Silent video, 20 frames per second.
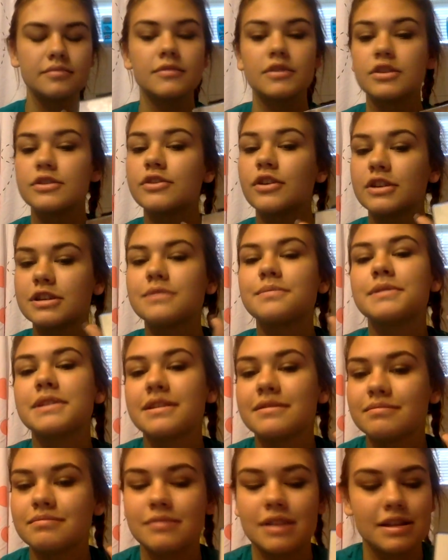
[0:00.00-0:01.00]
trust me,
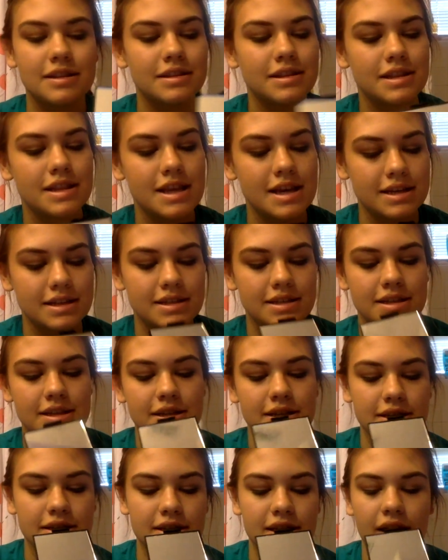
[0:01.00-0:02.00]
this
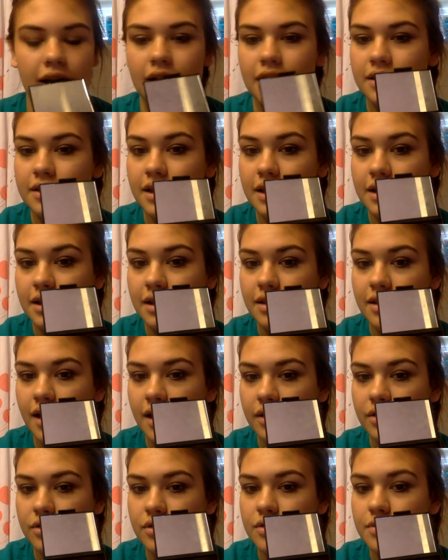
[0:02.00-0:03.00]
is not an
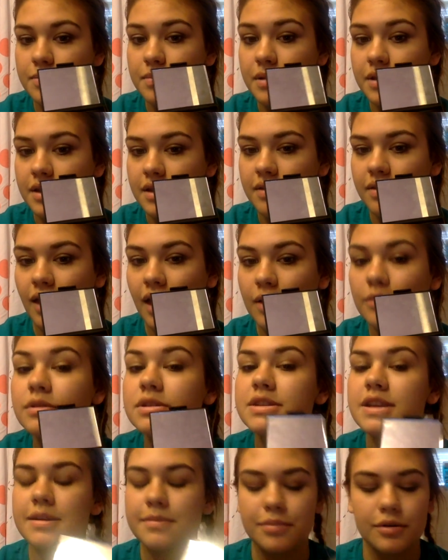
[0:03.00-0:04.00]
exact dupe, but this I would
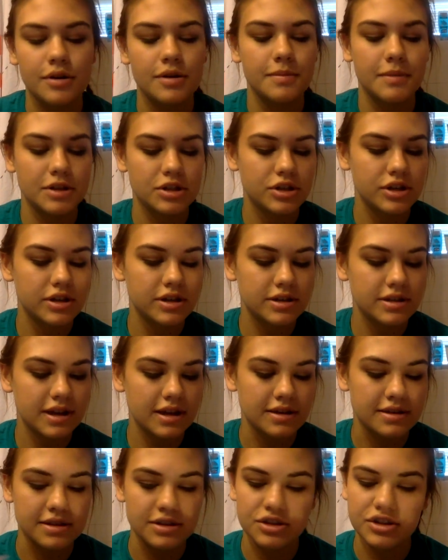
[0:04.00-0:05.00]
say pretty much is.
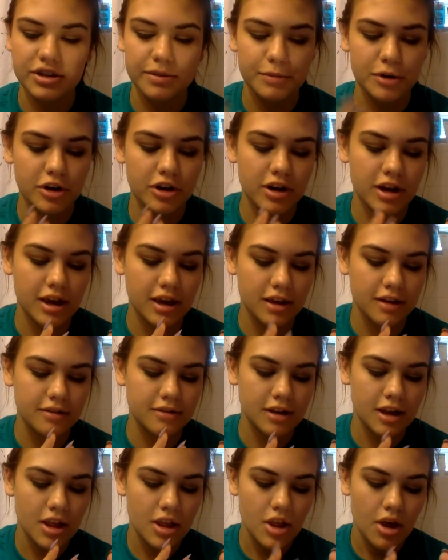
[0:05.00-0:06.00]
Has the shimmer and
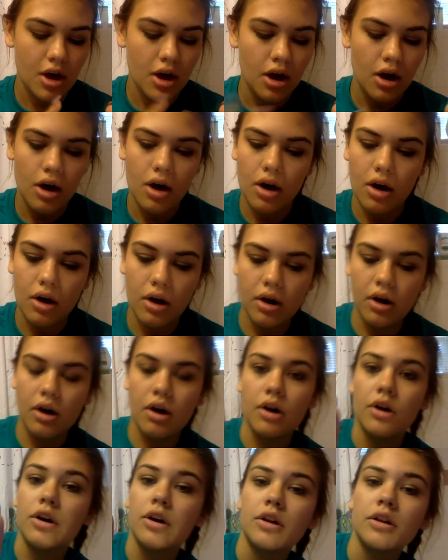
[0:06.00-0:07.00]

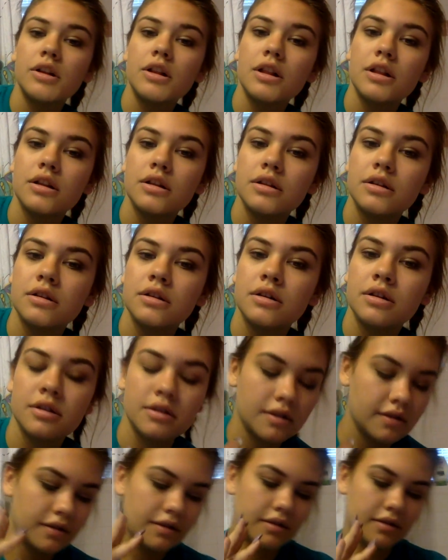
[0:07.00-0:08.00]
all.
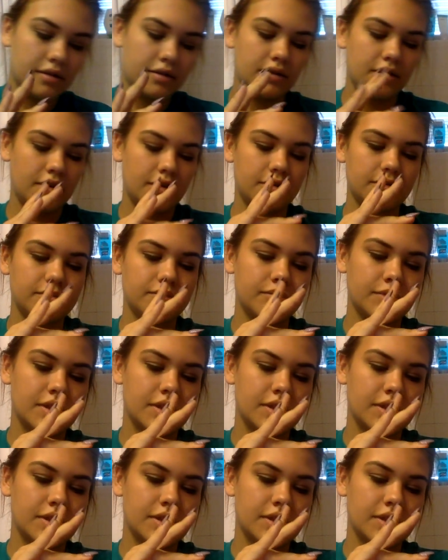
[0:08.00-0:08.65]
So